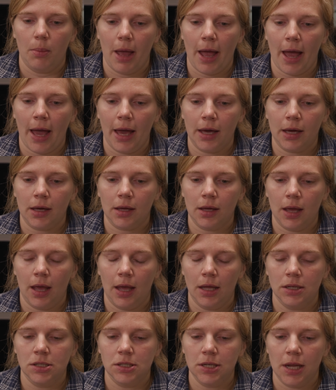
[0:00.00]
Ag
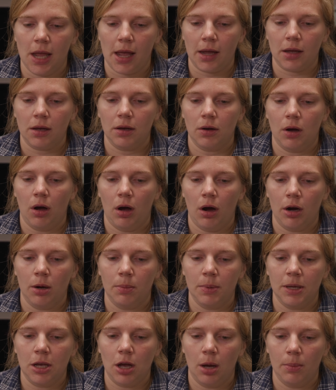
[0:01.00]
and tech are
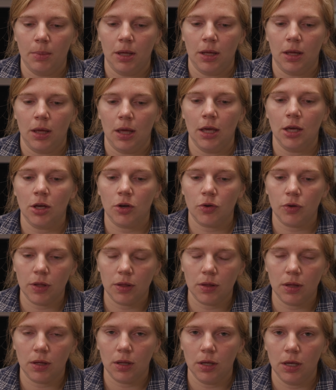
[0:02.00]
becoming
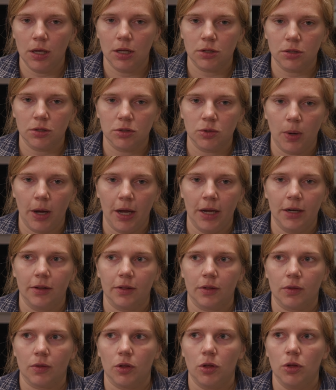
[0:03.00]
increasingly intertwined.
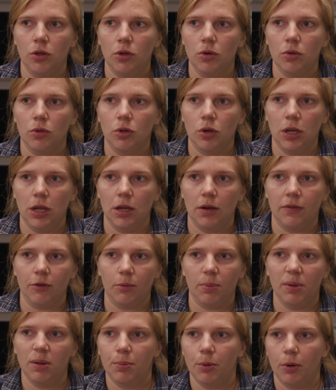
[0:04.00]
There's a huge need for
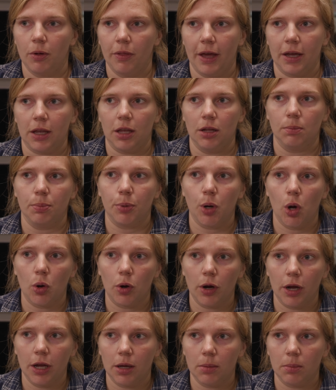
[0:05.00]
people that can
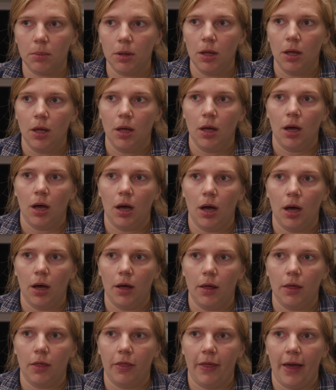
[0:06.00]
program,
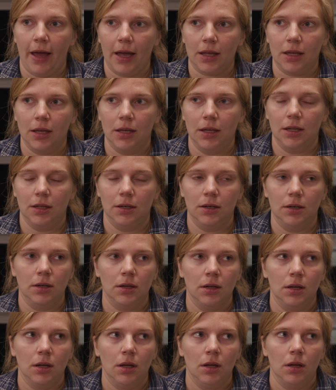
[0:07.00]
that can
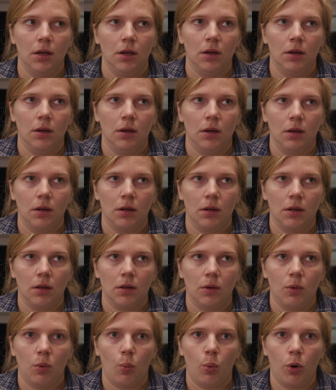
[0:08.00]

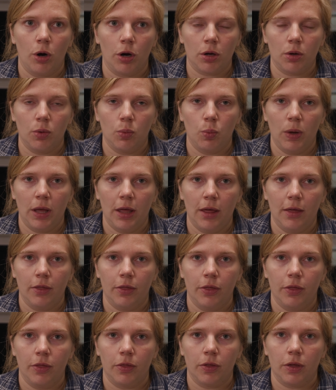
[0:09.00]
work
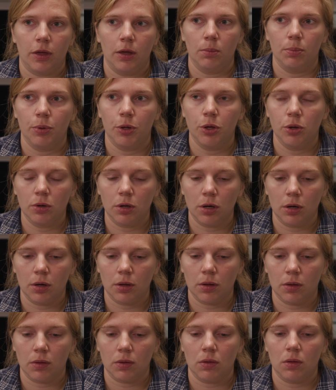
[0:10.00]
with
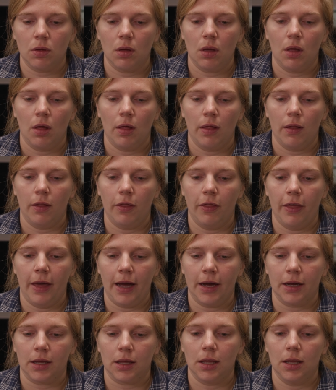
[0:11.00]
computers,
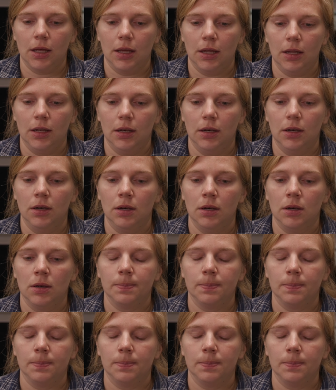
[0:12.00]
that can